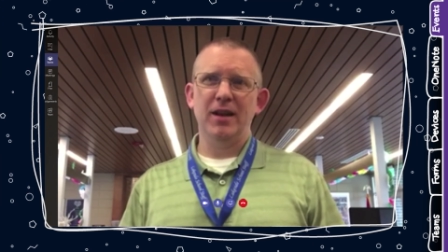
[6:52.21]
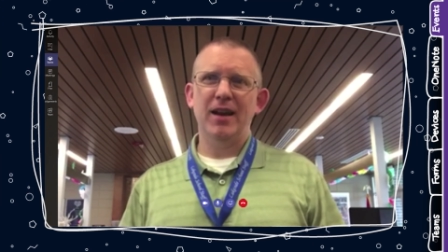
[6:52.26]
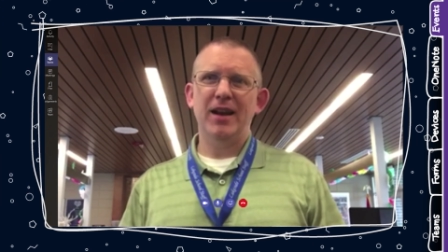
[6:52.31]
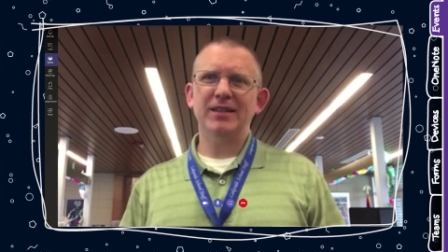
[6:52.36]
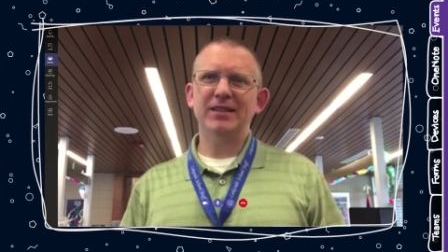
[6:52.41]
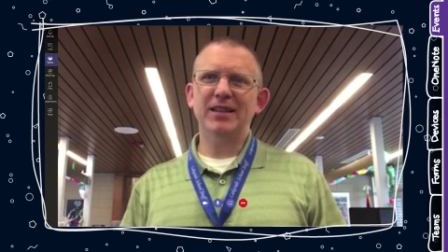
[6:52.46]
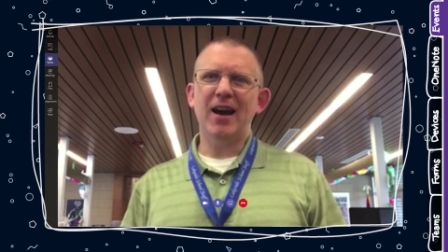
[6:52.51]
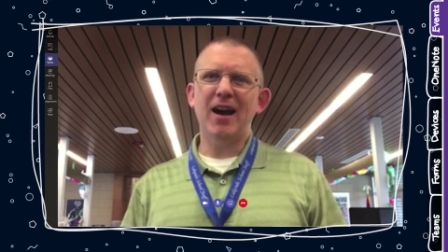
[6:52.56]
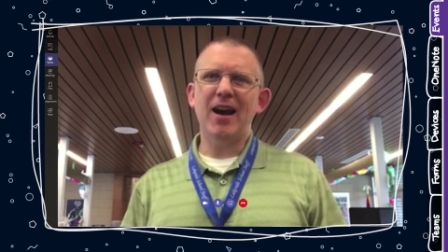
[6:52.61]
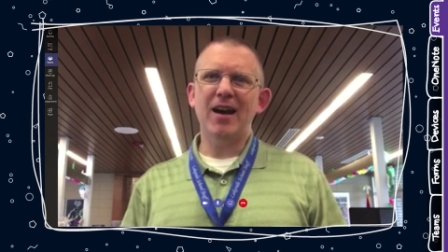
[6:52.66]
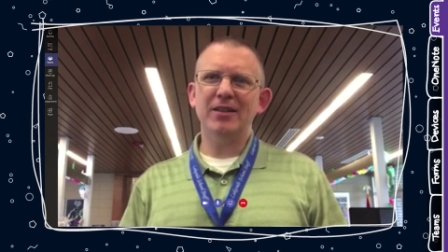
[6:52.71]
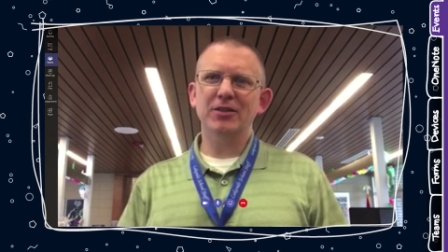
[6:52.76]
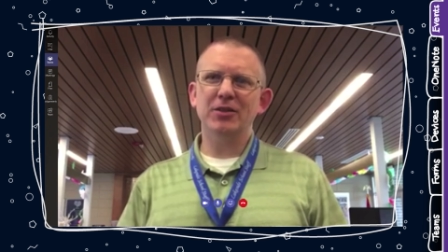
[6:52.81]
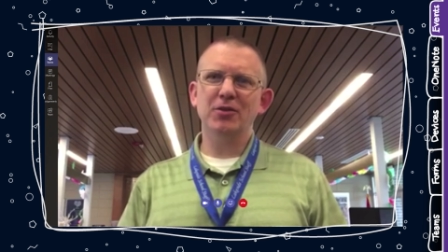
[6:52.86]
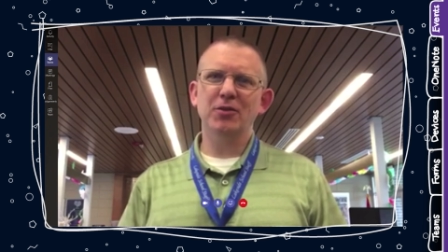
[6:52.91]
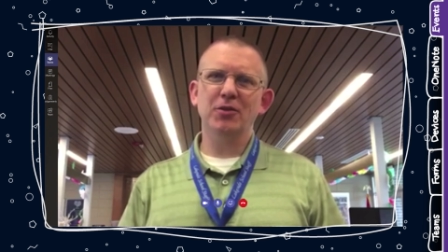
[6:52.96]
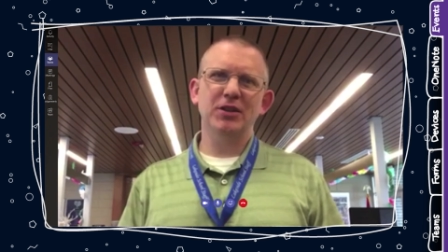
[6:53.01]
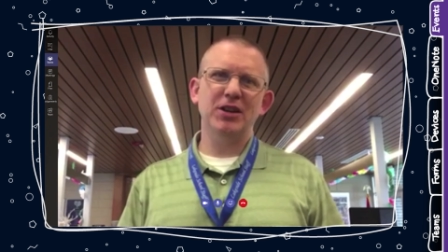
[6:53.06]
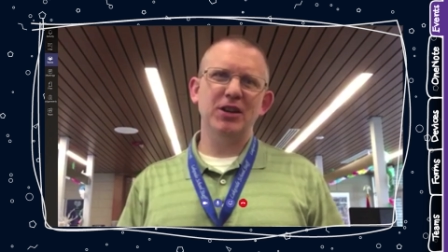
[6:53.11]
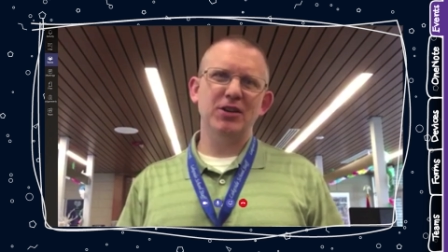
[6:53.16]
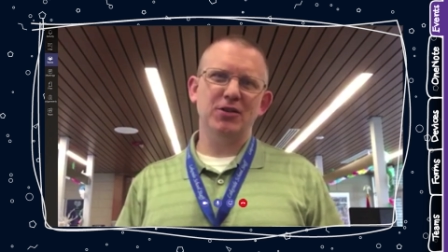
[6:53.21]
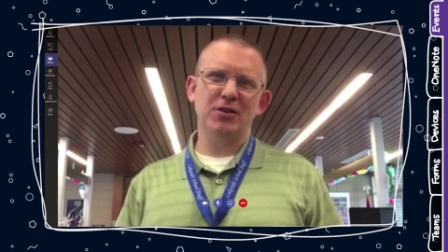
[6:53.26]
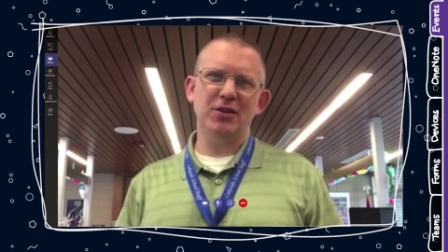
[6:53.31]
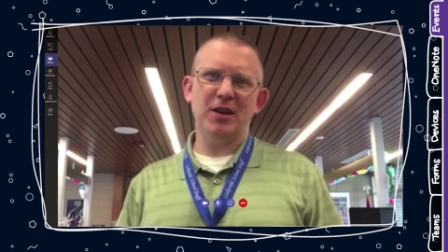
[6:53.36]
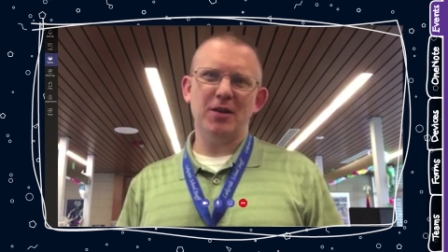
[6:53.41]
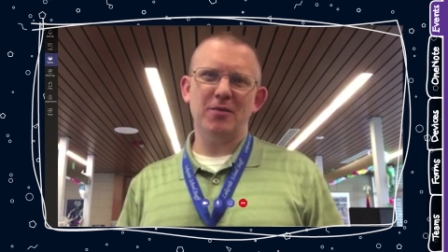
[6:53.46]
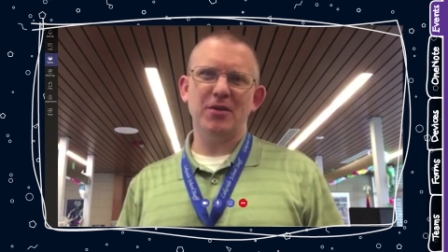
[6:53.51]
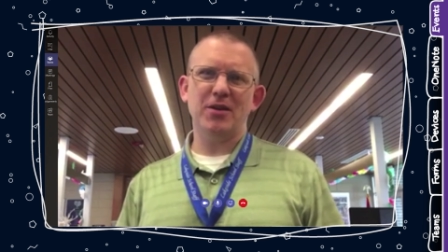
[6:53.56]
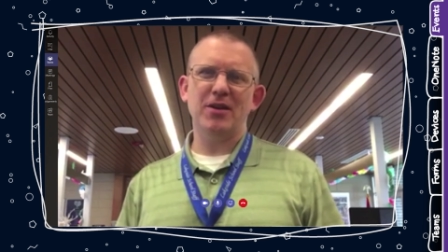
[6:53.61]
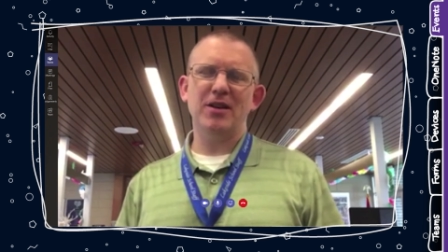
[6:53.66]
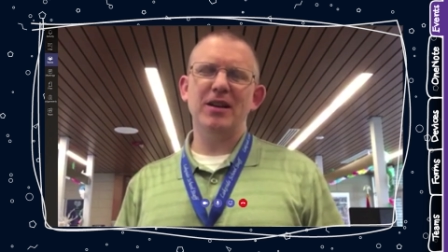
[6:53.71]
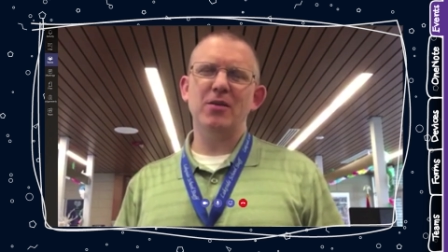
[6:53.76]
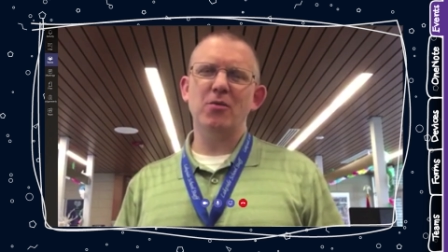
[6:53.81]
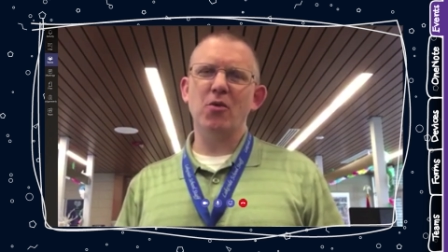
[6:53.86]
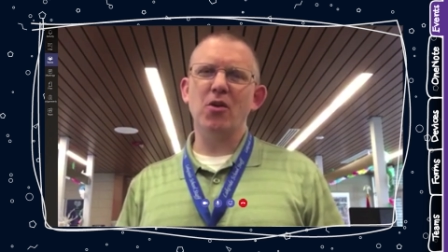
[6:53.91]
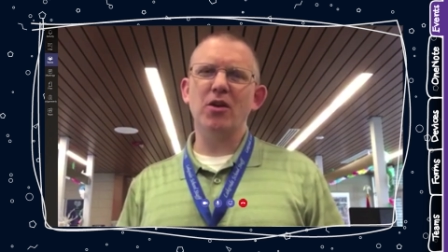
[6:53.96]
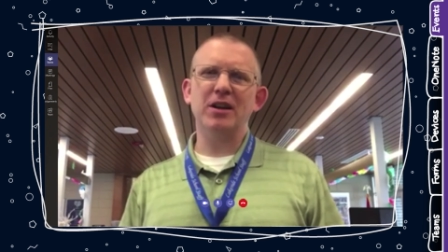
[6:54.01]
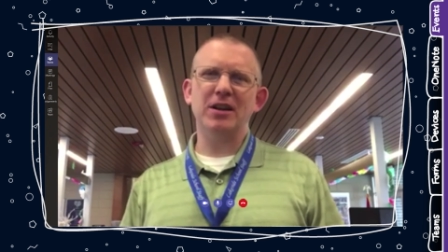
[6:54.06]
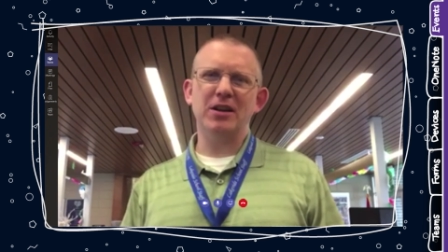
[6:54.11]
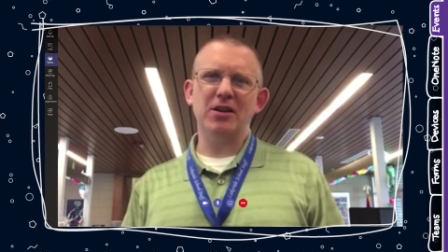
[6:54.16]
As a high school teacher
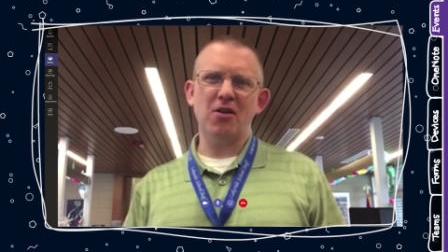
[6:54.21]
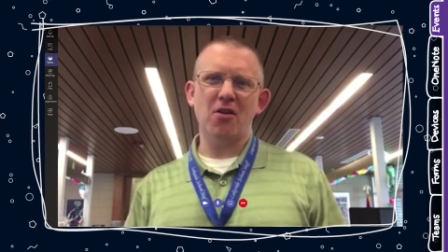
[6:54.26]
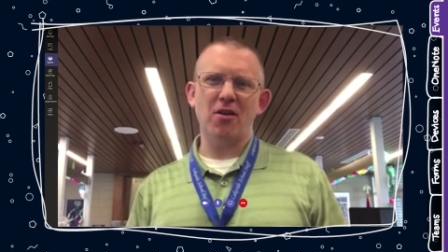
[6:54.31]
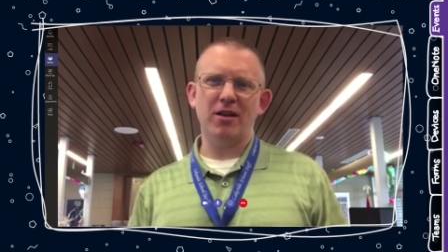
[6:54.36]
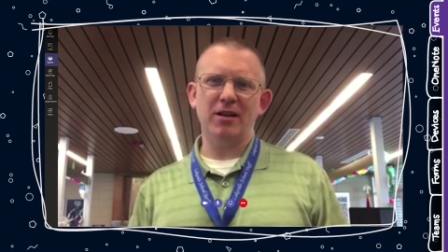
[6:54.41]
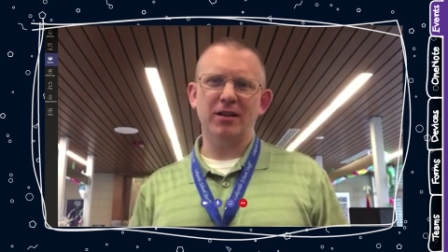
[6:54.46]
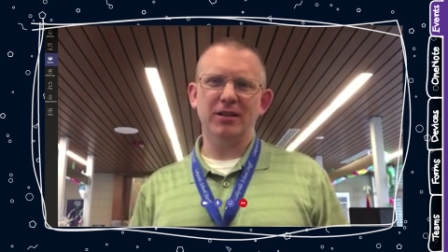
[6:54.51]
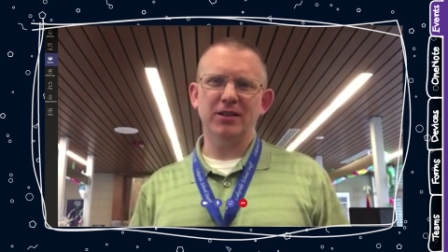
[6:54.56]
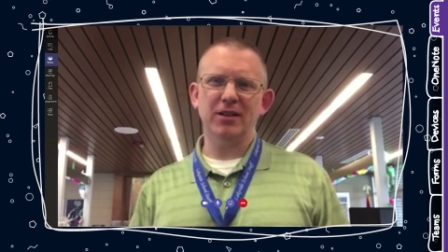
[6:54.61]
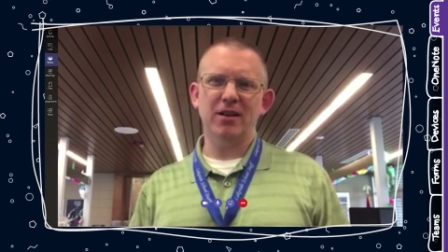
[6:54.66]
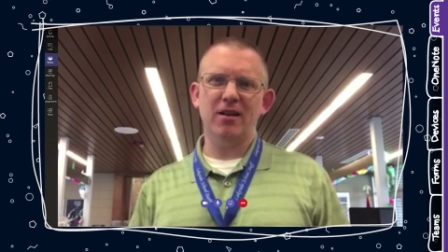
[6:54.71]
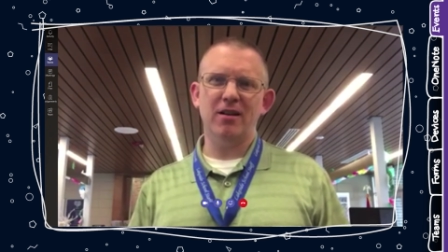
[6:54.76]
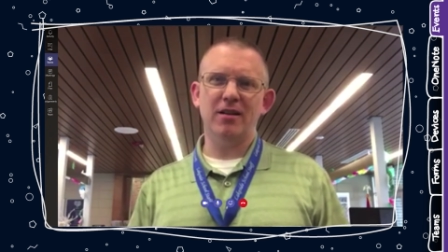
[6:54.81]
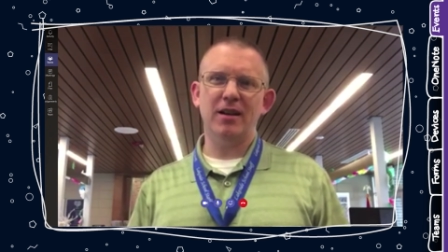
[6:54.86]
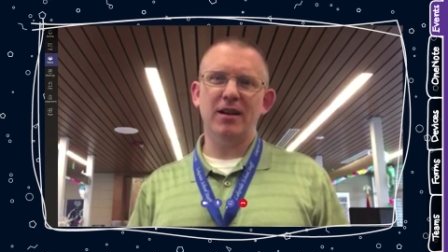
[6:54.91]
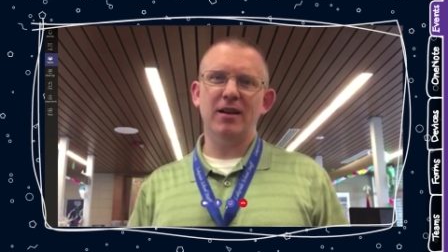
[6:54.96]
librarian working in Arkansas